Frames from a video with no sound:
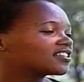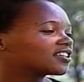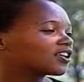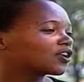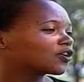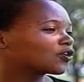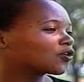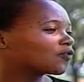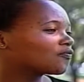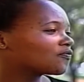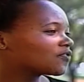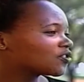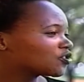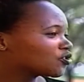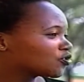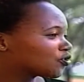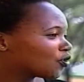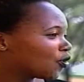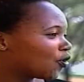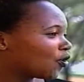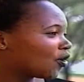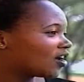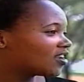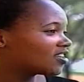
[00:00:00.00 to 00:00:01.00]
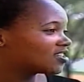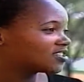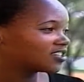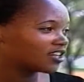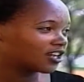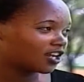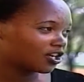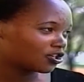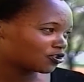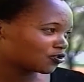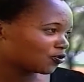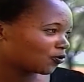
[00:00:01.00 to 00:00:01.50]
a lot of regional and
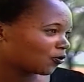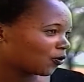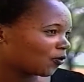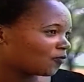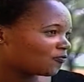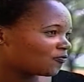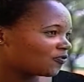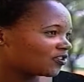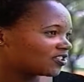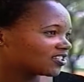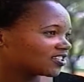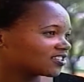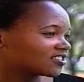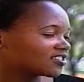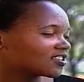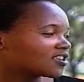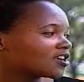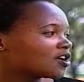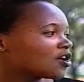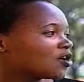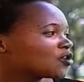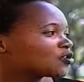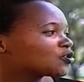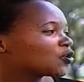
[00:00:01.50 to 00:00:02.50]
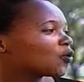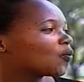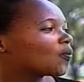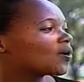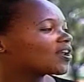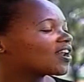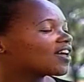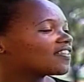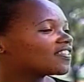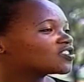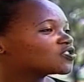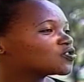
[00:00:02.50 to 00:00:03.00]
international conferences. So
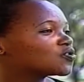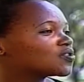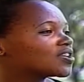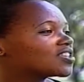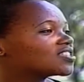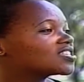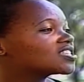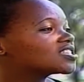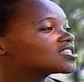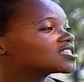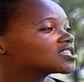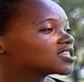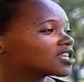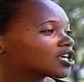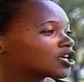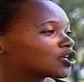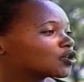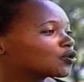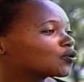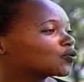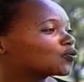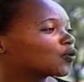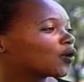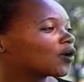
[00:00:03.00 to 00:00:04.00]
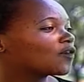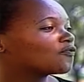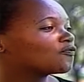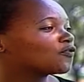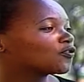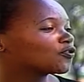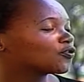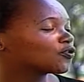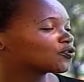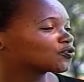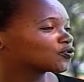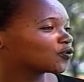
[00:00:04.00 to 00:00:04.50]
when other students see you going
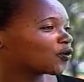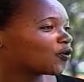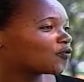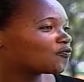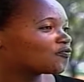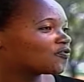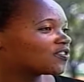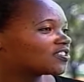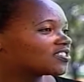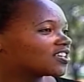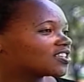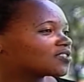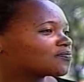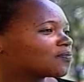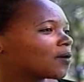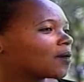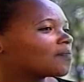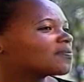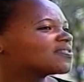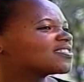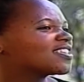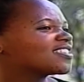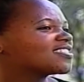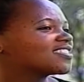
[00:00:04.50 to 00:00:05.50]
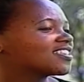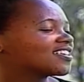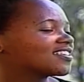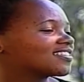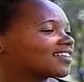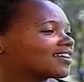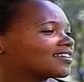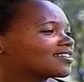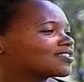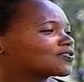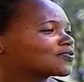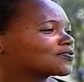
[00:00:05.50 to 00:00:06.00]
for those conferences, probably they think
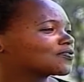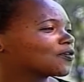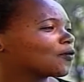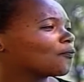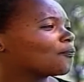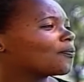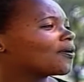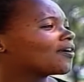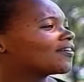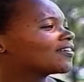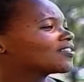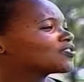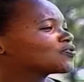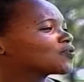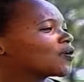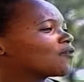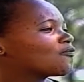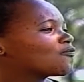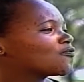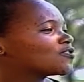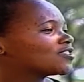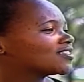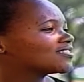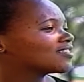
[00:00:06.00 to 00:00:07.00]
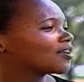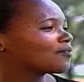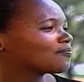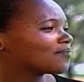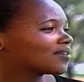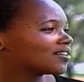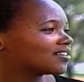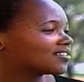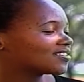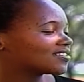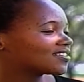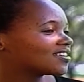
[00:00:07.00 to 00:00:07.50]
that it's your parents who are footing the
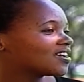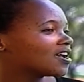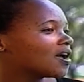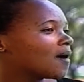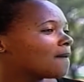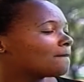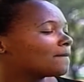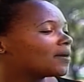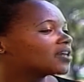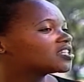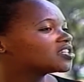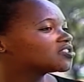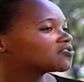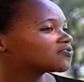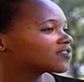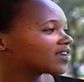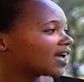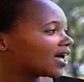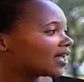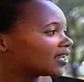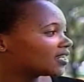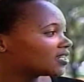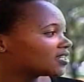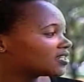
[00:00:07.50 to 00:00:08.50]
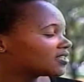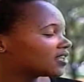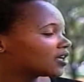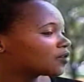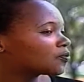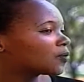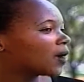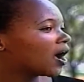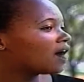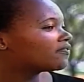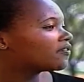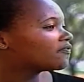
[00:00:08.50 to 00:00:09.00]
bills. But in reality, that
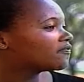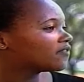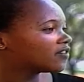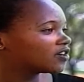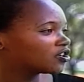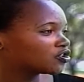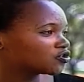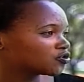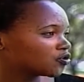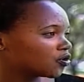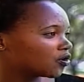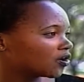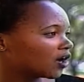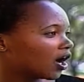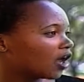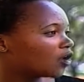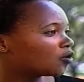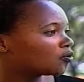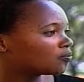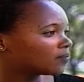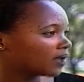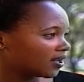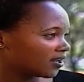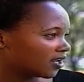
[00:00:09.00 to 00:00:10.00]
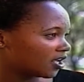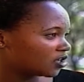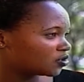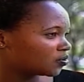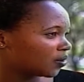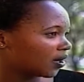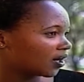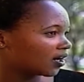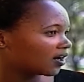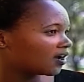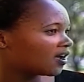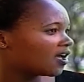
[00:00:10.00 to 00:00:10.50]
we have a very strong alumni
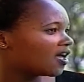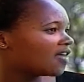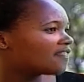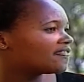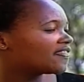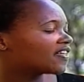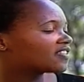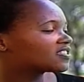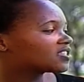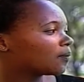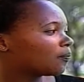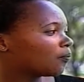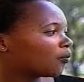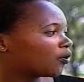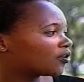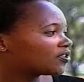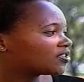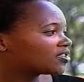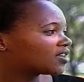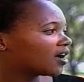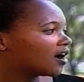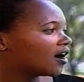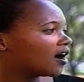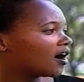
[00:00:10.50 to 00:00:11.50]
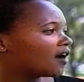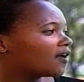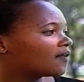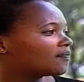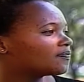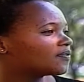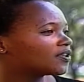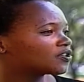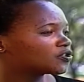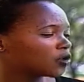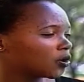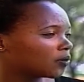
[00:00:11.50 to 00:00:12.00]
network that supports
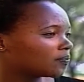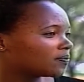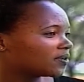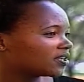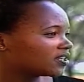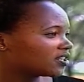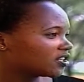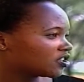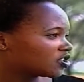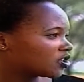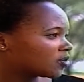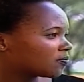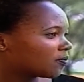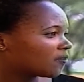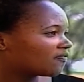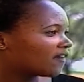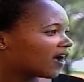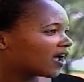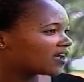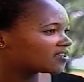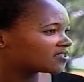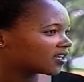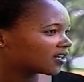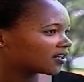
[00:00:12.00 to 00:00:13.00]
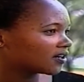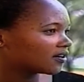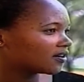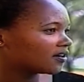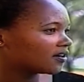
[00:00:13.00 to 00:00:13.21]
the top leadership of AISEC